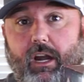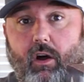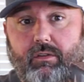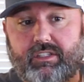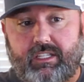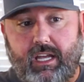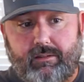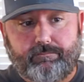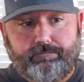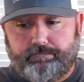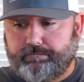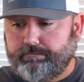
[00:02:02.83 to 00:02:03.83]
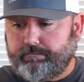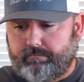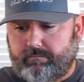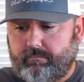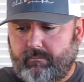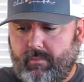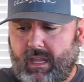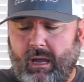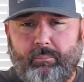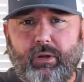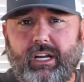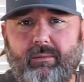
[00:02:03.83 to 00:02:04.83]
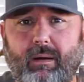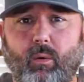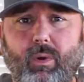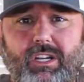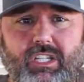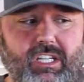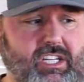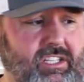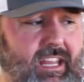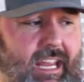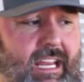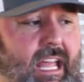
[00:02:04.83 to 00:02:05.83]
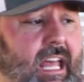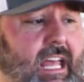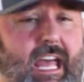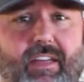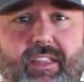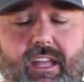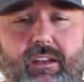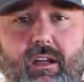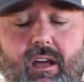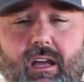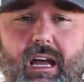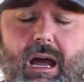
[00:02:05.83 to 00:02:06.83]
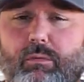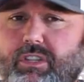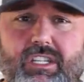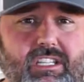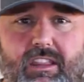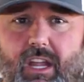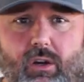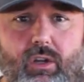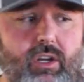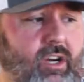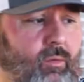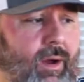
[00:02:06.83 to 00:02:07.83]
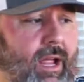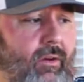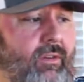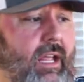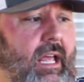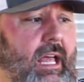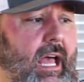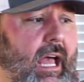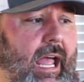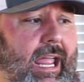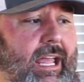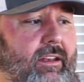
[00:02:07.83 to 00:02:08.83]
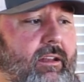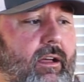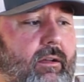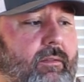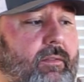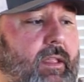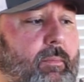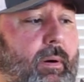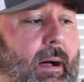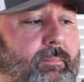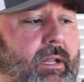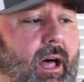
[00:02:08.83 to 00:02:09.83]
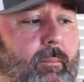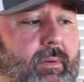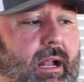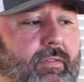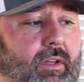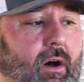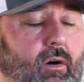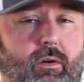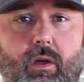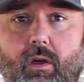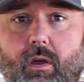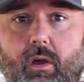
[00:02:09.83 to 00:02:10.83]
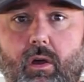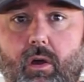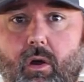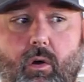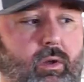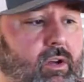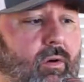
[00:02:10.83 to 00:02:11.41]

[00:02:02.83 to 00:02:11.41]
all of a sudden, I put it in my wish list thing. And then I was just in there looking around and uh, it popped up. And I thought, holy